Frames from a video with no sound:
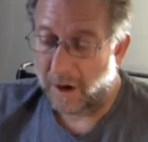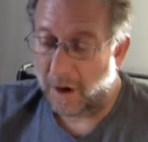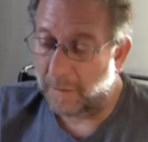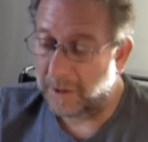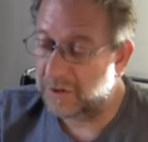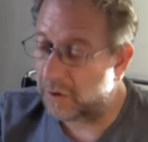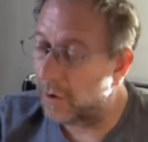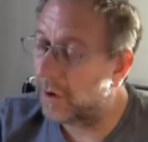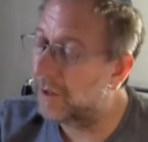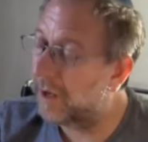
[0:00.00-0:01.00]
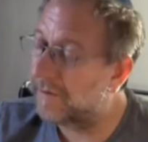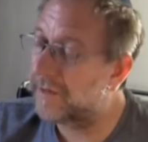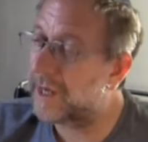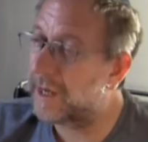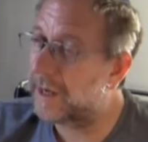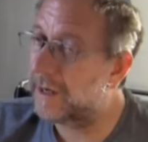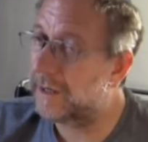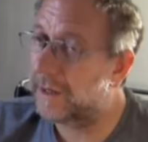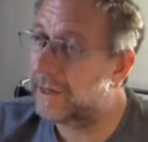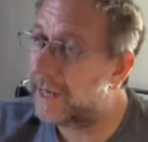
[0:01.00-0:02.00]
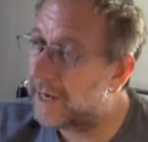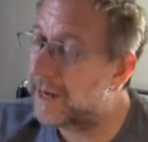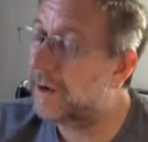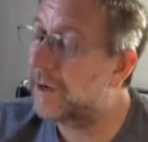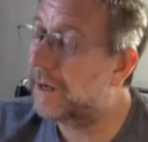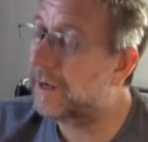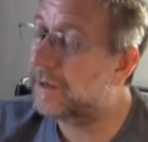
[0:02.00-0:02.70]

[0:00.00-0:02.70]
almost all of the leading